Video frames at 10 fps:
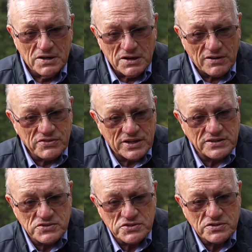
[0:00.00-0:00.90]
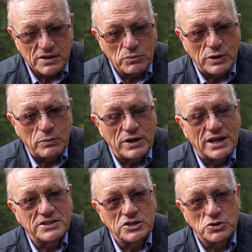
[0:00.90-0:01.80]
of things that we would
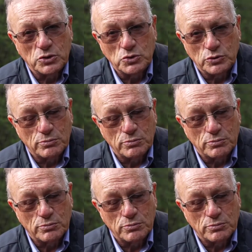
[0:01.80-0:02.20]
like to do to